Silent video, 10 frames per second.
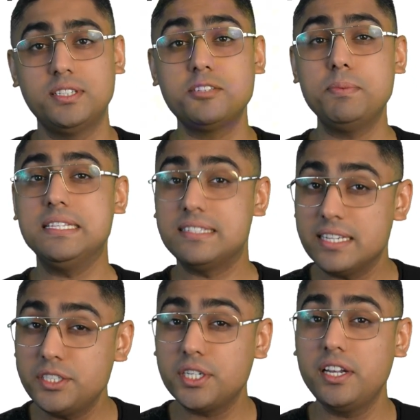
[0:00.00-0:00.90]
This means
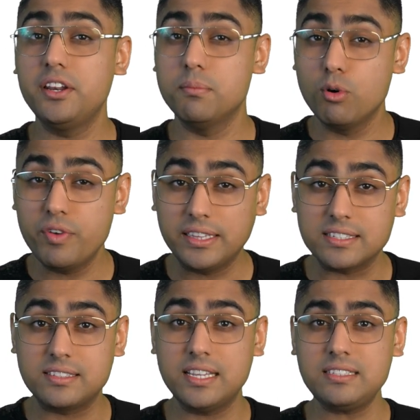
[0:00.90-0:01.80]
surgically removing the
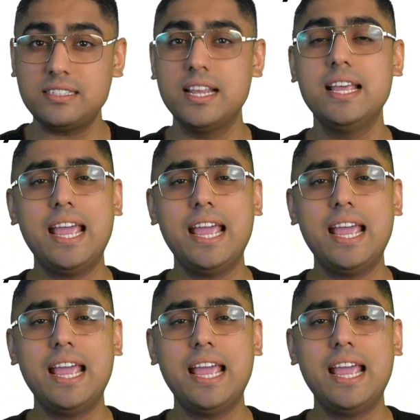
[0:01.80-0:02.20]
cyst